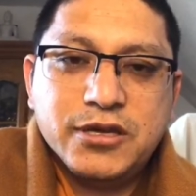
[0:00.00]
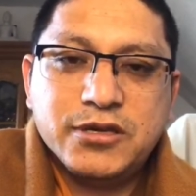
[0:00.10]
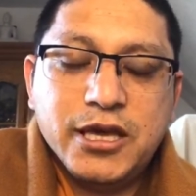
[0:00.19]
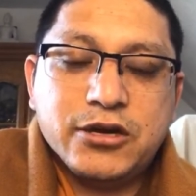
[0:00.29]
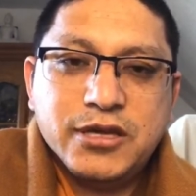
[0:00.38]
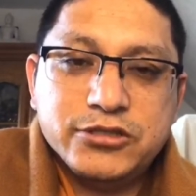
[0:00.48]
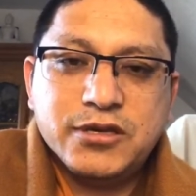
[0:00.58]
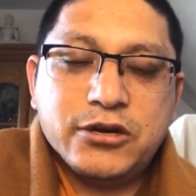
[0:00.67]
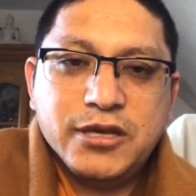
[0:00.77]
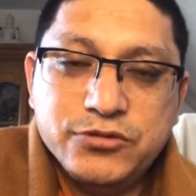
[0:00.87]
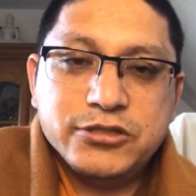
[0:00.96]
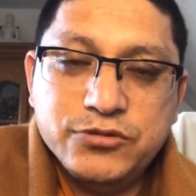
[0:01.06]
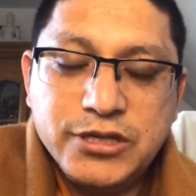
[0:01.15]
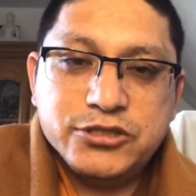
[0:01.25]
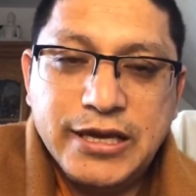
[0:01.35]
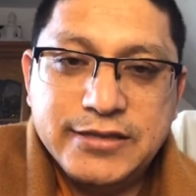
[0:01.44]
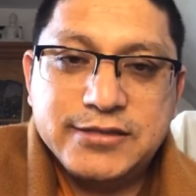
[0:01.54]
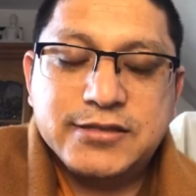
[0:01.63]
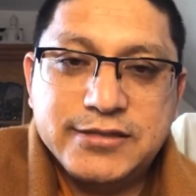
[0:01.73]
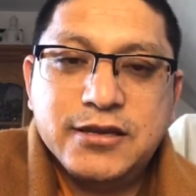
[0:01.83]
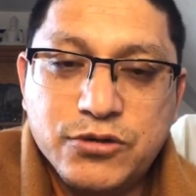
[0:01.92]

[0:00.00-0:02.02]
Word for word: he continued his